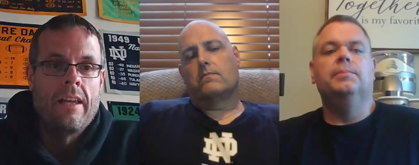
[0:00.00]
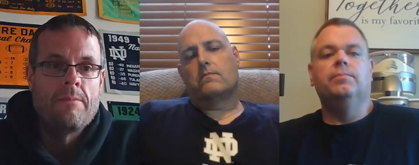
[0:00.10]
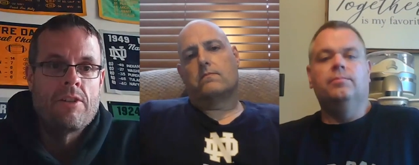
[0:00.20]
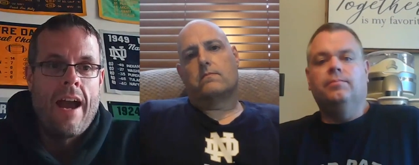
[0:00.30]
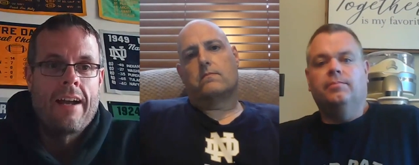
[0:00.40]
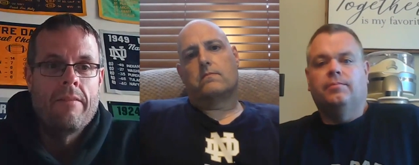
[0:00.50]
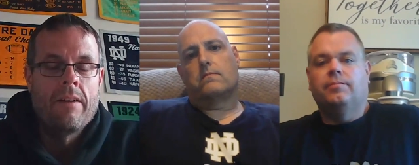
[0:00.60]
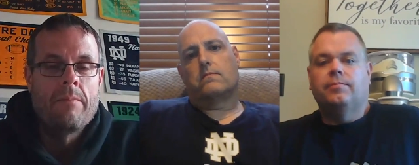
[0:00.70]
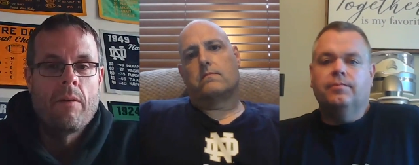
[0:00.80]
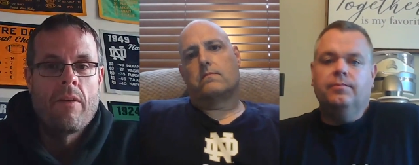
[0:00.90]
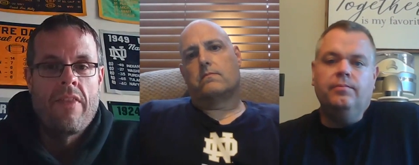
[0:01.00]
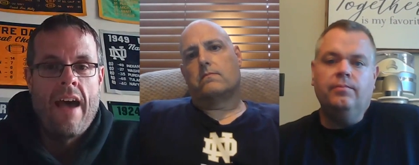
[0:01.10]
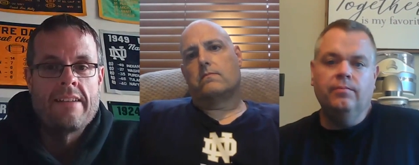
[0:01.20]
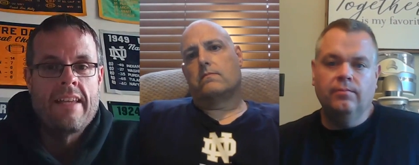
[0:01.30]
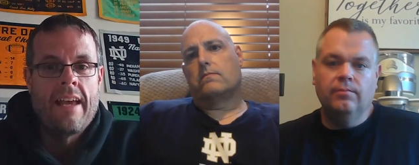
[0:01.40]
Speaker 1: to keep track of it. But with
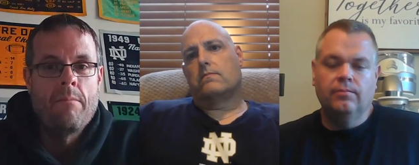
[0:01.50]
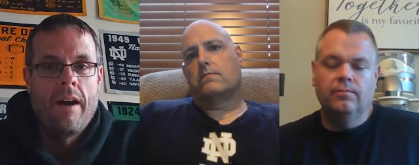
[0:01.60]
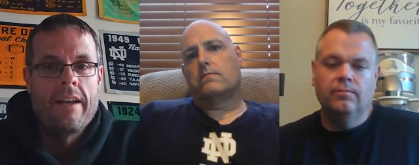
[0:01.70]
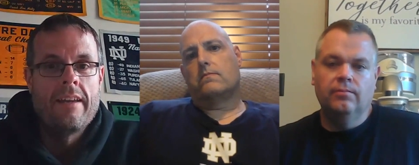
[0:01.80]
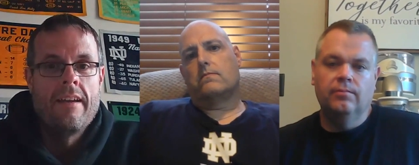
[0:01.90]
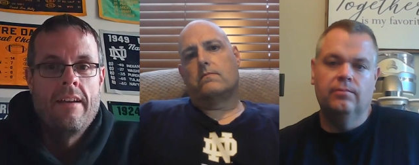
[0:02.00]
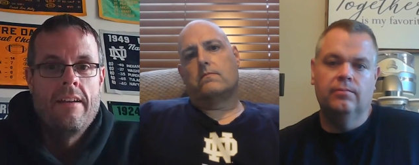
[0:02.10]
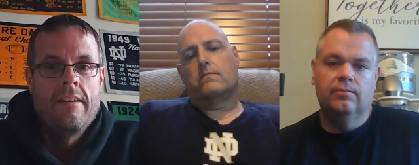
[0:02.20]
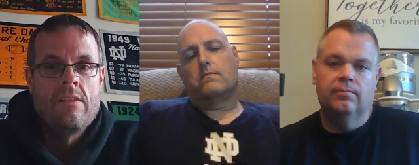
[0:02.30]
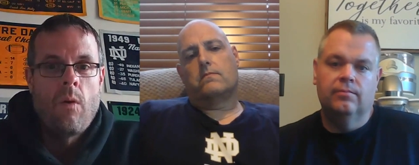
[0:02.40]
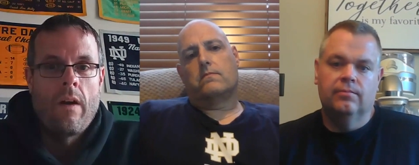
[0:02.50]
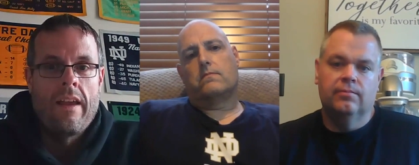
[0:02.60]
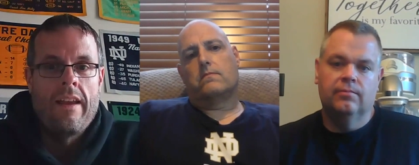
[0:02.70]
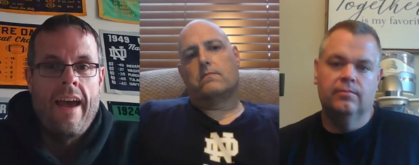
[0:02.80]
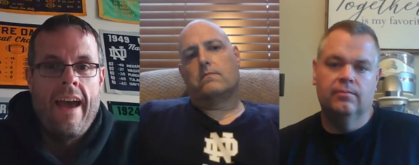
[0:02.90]
that said, Mike
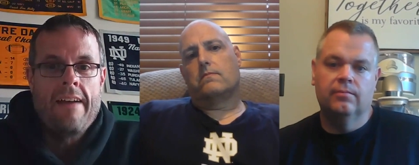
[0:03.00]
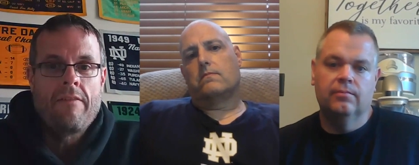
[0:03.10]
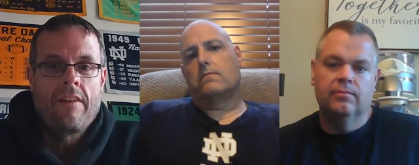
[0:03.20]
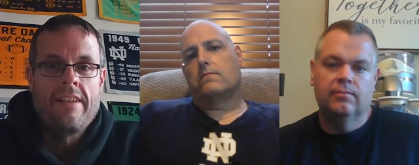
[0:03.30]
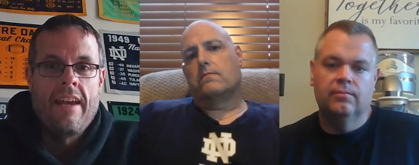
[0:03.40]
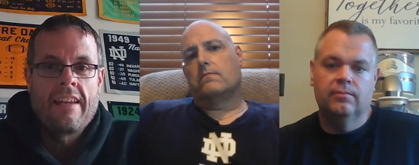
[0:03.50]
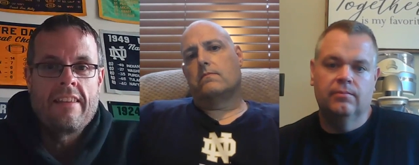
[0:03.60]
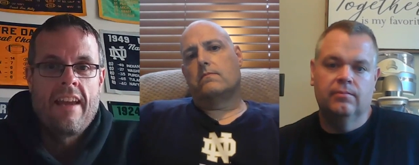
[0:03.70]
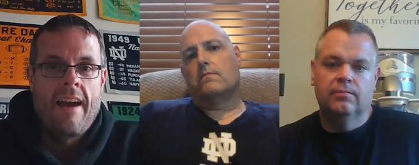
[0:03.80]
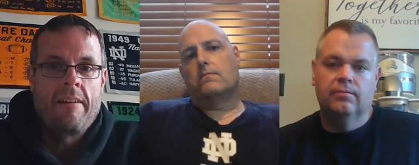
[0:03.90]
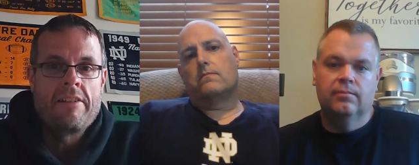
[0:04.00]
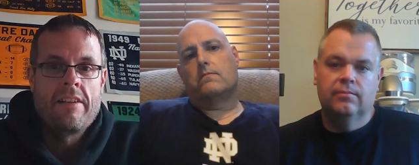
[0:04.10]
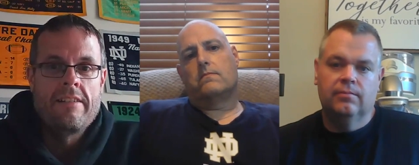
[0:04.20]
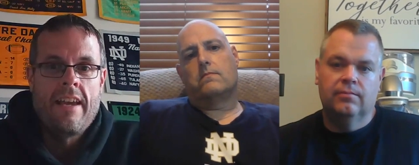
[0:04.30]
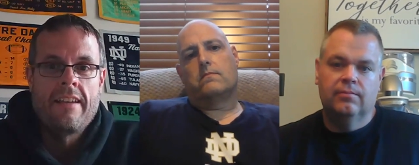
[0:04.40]
20 and a half. Are you taking the Irish or
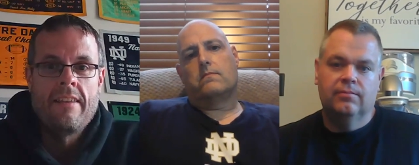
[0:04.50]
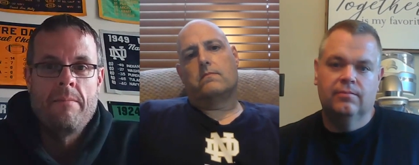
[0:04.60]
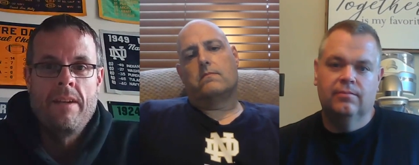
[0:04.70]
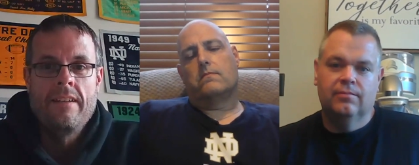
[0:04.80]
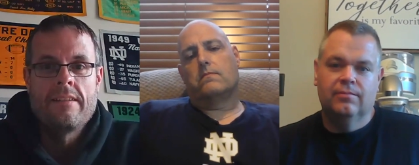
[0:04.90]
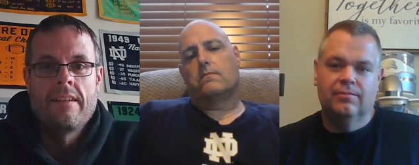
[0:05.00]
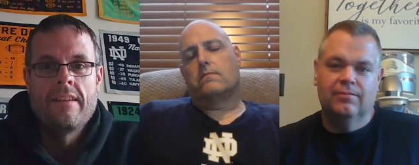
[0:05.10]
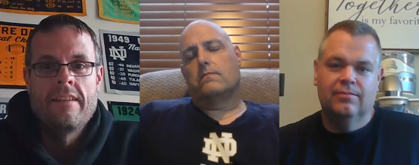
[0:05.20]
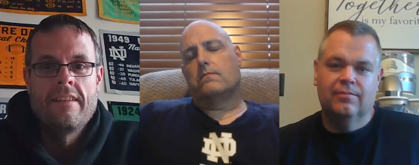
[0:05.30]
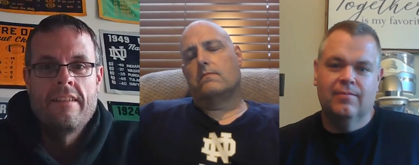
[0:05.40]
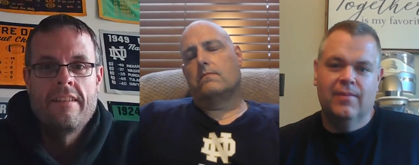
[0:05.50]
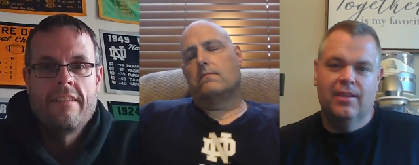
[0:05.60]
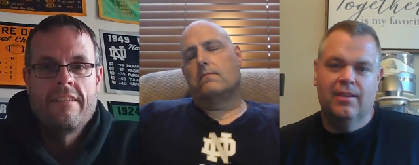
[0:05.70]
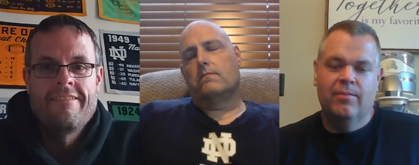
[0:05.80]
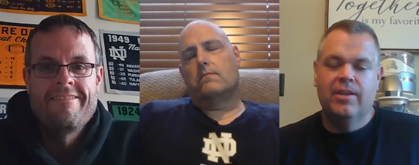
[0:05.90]
are you taking the middies?
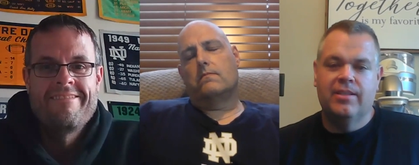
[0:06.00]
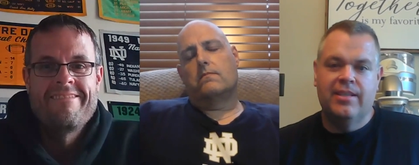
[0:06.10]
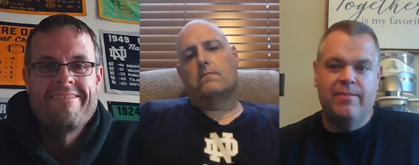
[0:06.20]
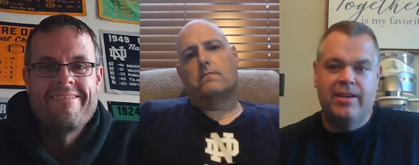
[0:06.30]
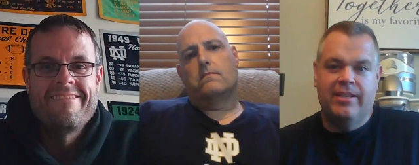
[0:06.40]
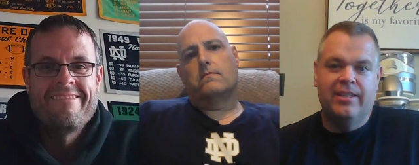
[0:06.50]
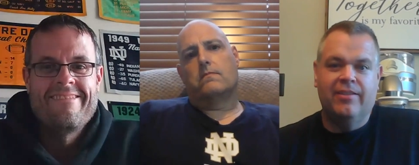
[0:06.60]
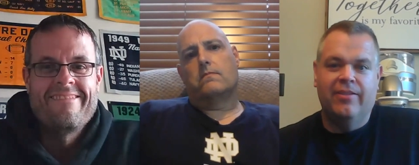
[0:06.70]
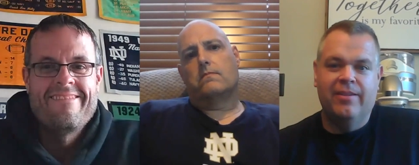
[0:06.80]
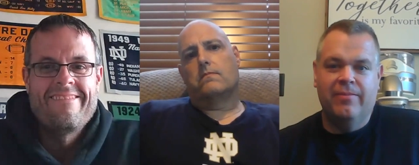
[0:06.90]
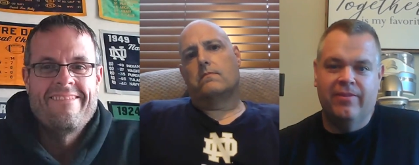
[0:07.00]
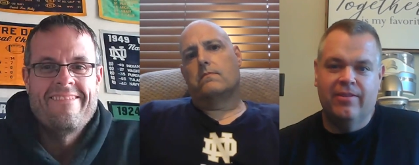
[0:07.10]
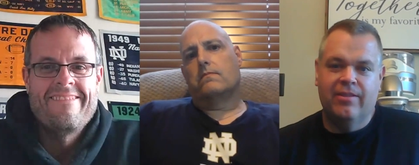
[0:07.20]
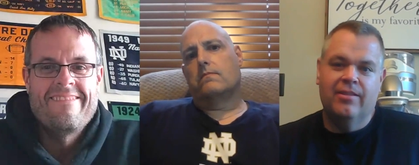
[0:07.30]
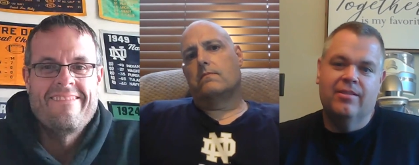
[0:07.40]
Speaker 2: I'm going to set myself up
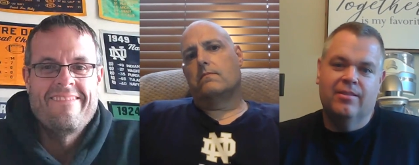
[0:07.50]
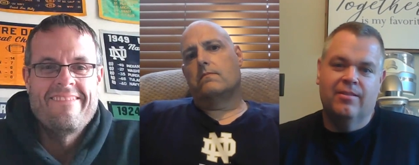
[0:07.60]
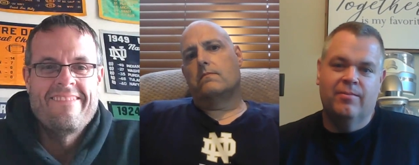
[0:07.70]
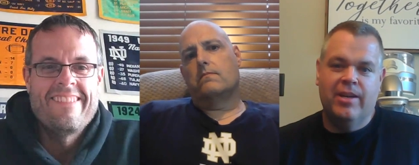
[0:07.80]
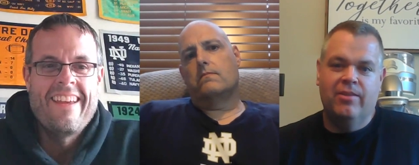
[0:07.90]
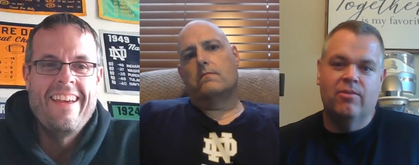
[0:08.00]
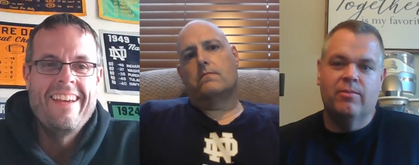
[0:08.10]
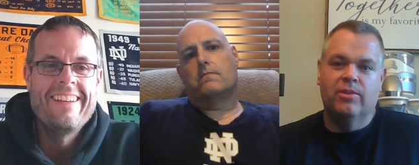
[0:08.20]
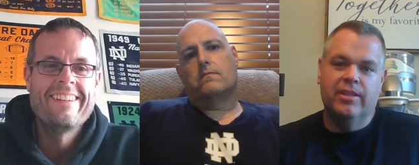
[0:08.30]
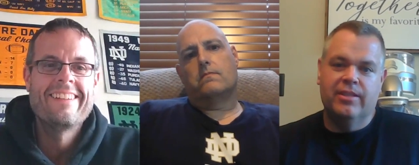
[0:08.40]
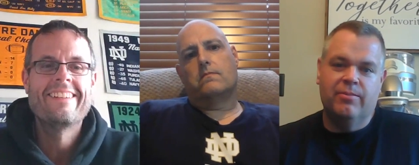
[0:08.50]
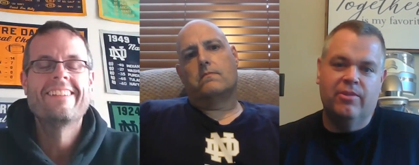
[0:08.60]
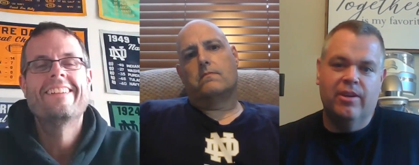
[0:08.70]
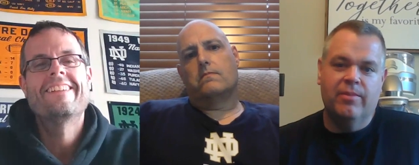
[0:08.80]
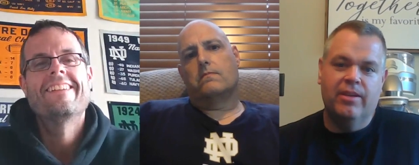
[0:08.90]
for my normal
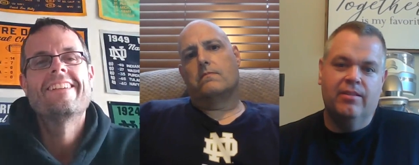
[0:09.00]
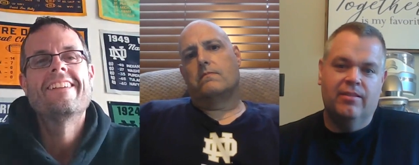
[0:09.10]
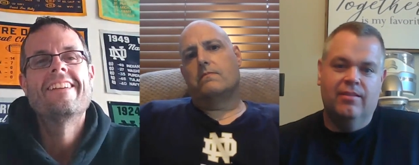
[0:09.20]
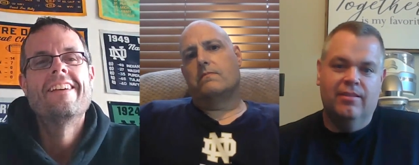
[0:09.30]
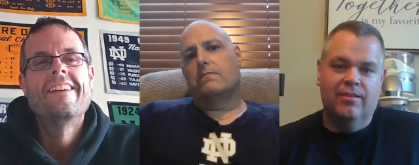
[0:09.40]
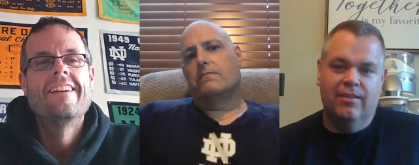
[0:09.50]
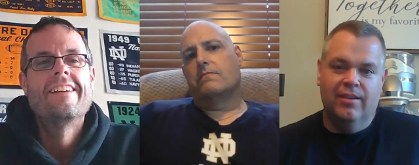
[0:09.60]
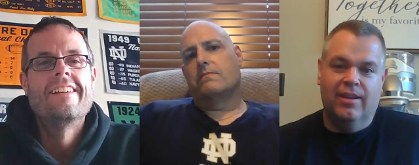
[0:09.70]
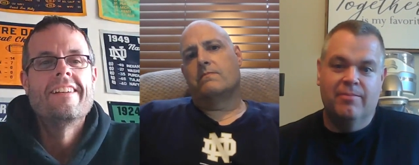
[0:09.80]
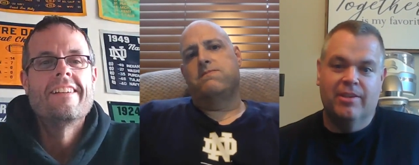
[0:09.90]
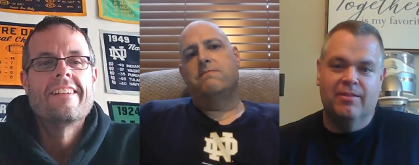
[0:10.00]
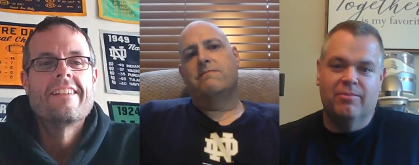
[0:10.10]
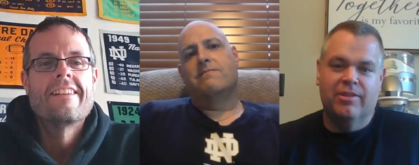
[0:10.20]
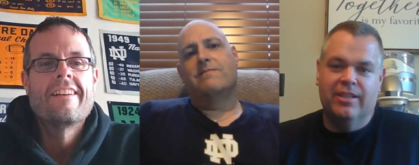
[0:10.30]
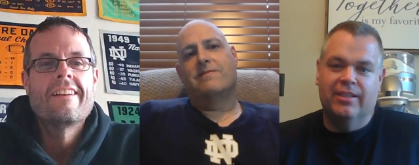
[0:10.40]
disappointment, and I'm going to
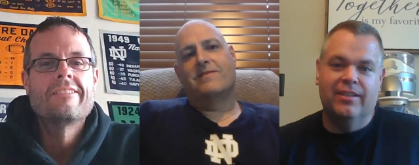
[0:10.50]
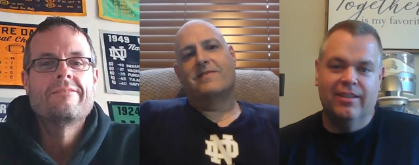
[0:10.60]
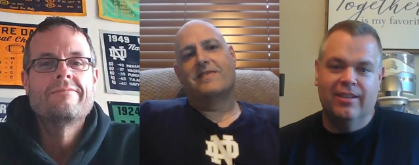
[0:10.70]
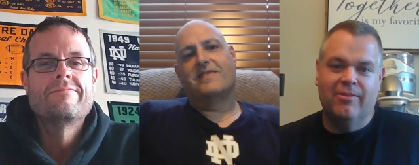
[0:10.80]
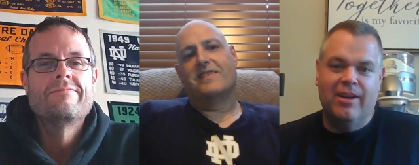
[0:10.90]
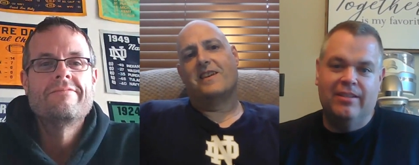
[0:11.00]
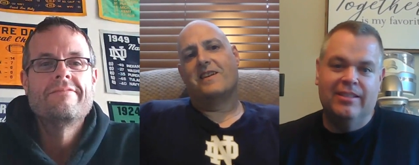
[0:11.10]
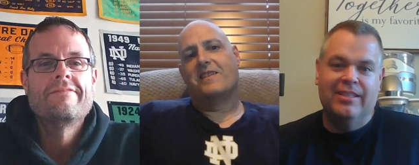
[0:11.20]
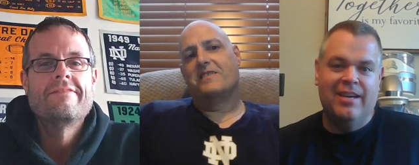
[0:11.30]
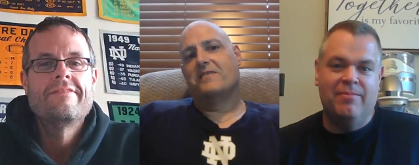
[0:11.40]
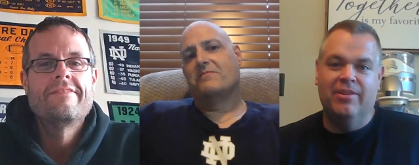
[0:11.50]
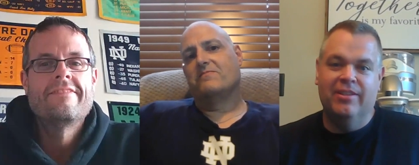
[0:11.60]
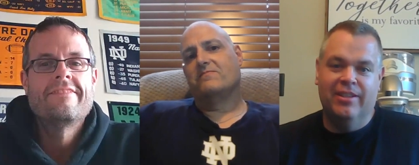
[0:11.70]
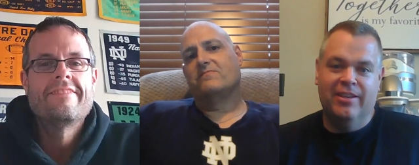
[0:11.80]
predict they're going to go out and step on